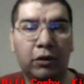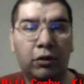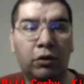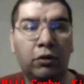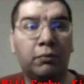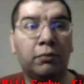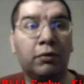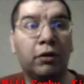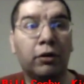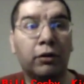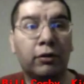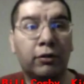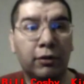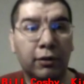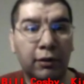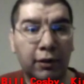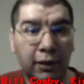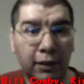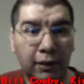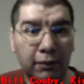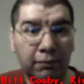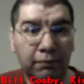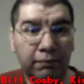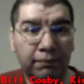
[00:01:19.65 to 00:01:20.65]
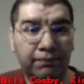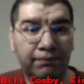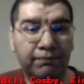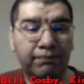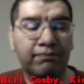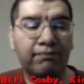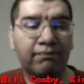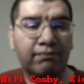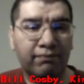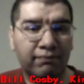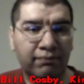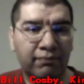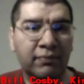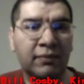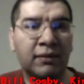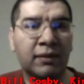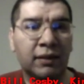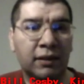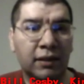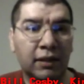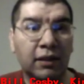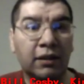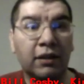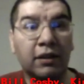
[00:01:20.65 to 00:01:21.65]
Omar Gooding,
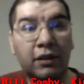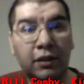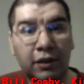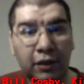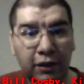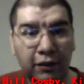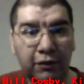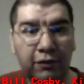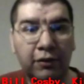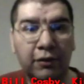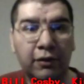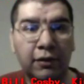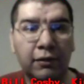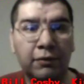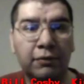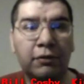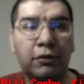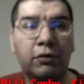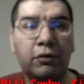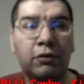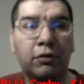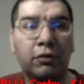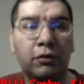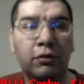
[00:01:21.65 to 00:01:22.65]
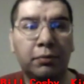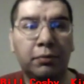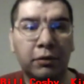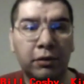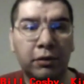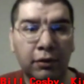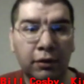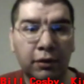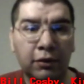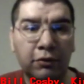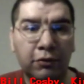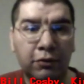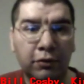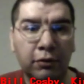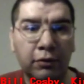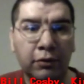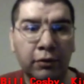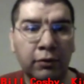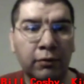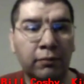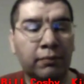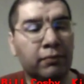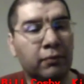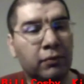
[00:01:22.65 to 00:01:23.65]
yeah, the cousin of Hoover Gooding
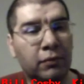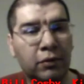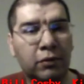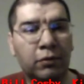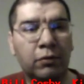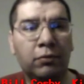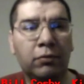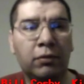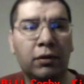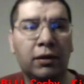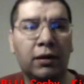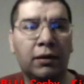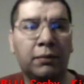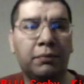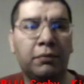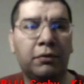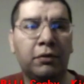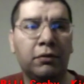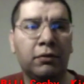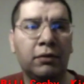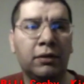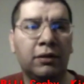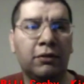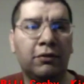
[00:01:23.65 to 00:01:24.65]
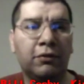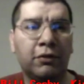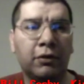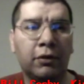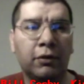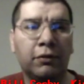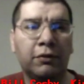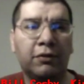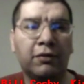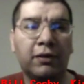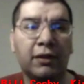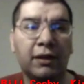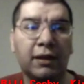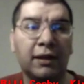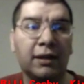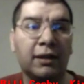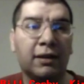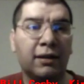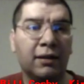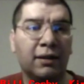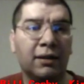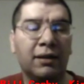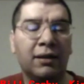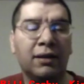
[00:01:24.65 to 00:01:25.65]
Junior, wound up doing shows
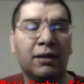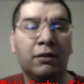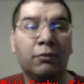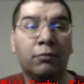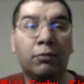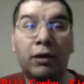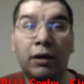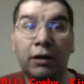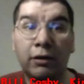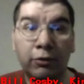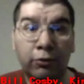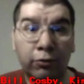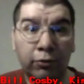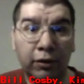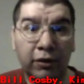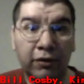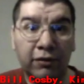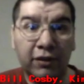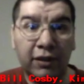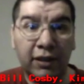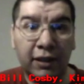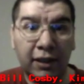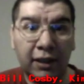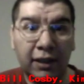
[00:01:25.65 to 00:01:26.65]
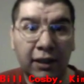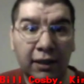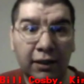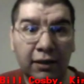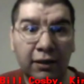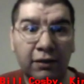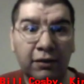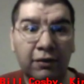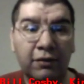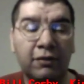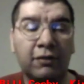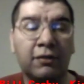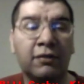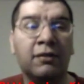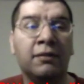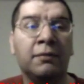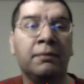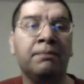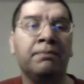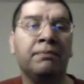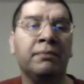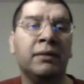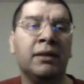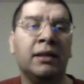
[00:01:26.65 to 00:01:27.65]
like Wild and Crazy Kids,
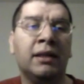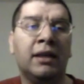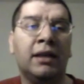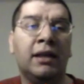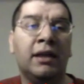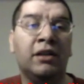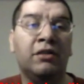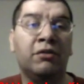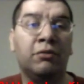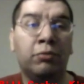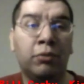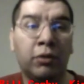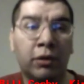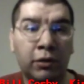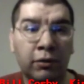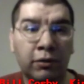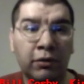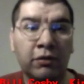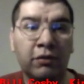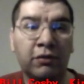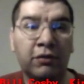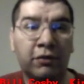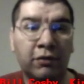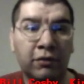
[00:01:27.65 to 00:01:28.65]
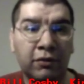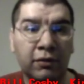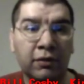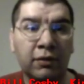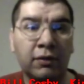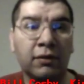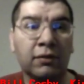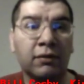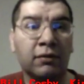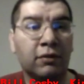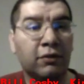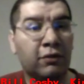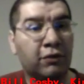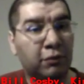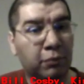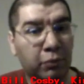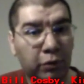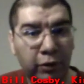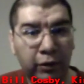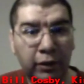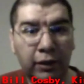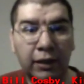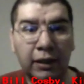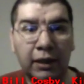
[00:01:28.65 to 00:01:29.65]
as well as uh,
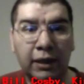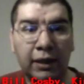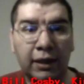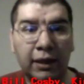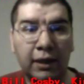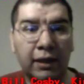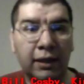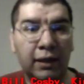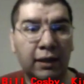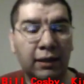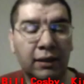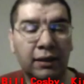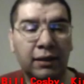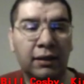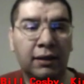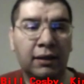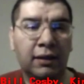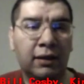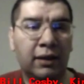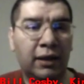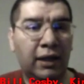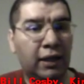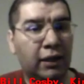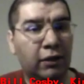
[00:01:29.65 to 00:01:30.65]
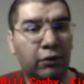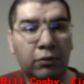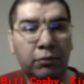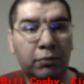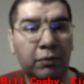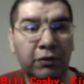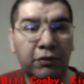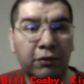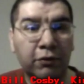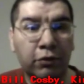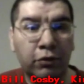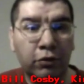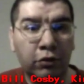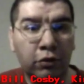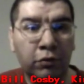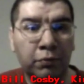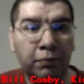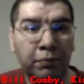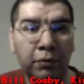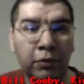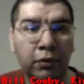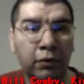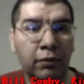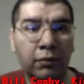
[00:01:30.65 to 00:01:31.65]
Smart Guy, Hanging with Mister
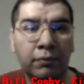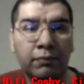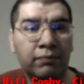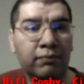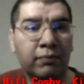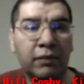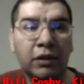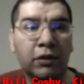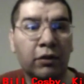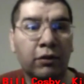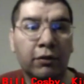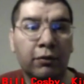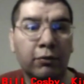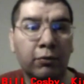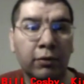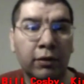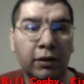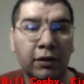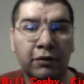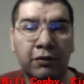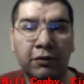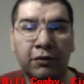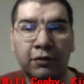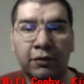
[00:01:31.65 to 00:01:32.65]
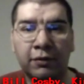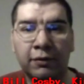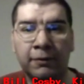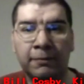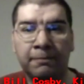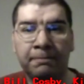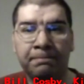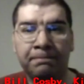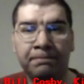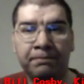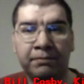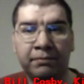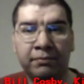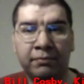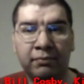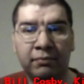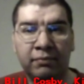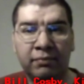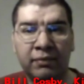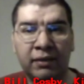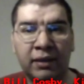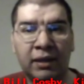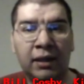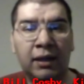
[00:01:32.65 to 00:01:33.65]
Cooper, and all the rest.
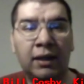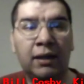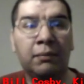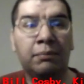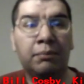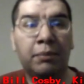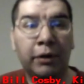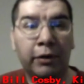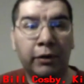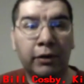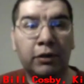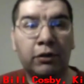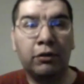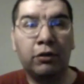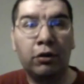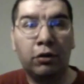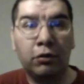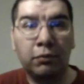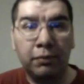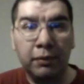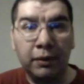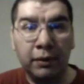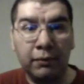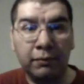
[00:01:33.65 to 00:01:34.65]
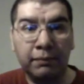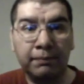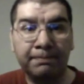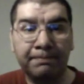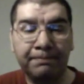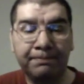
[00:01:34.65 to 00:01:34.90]
And Barry Colvin.